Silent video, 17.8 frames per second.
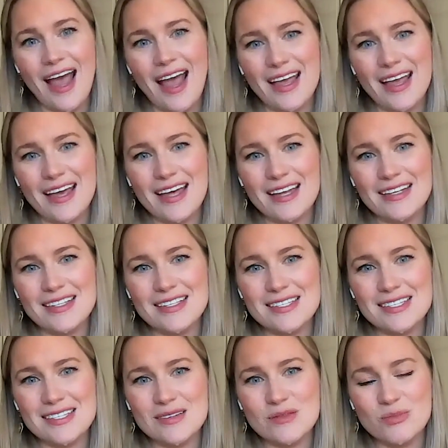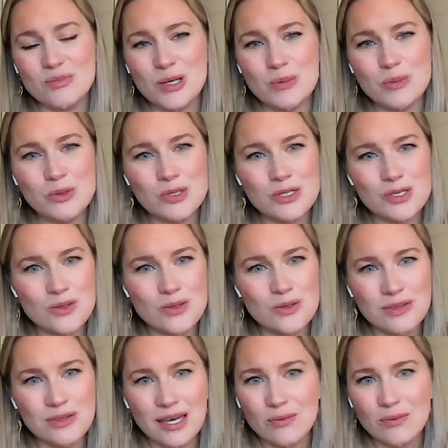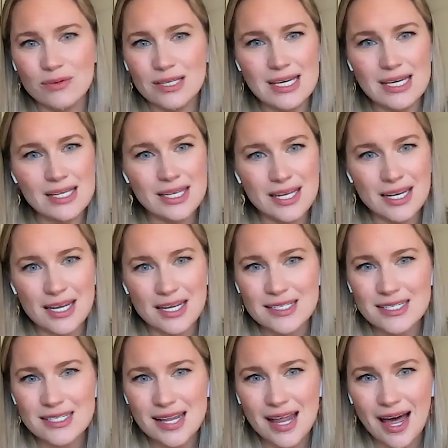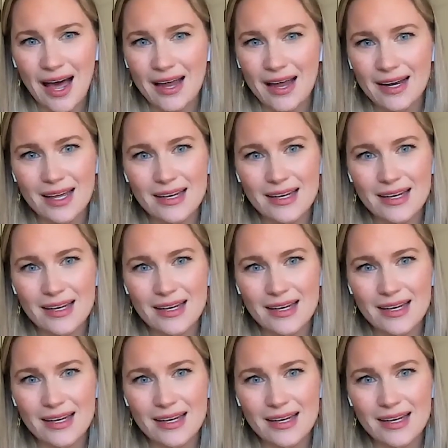And people do, they really lean into that.